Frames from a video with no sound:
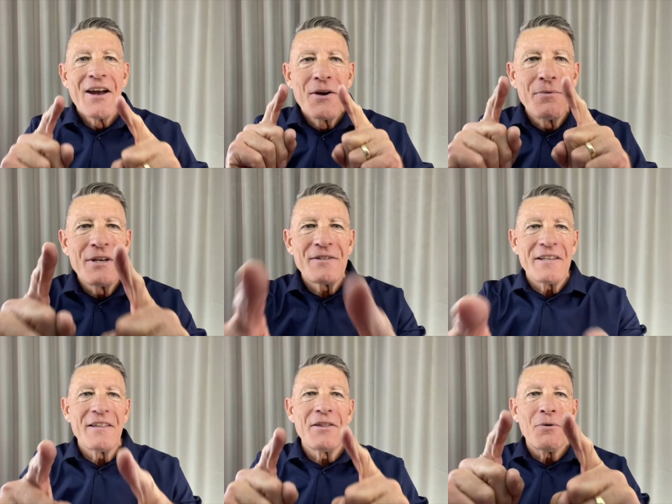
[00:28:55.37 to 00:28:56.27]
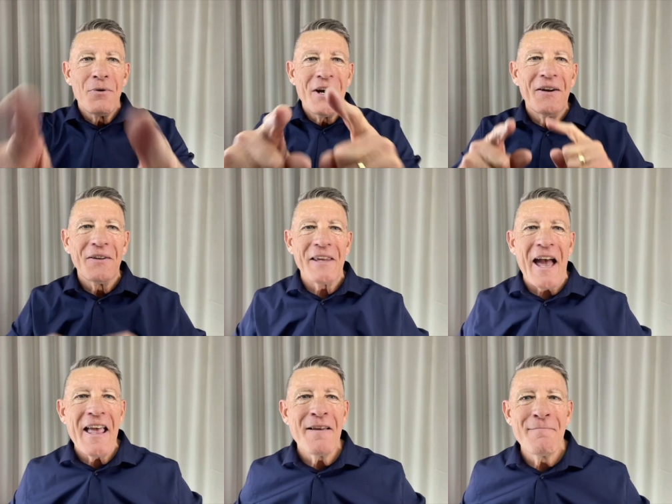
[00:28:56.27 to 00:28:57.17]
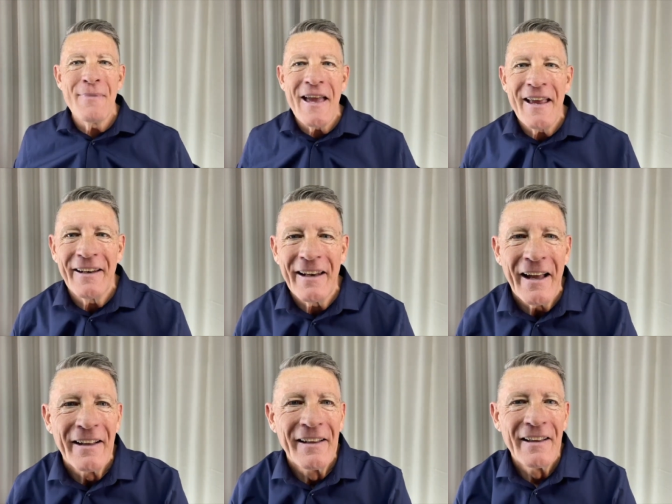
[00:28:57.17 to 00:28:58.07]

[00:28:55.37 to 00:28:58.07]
who is in the world. Amen.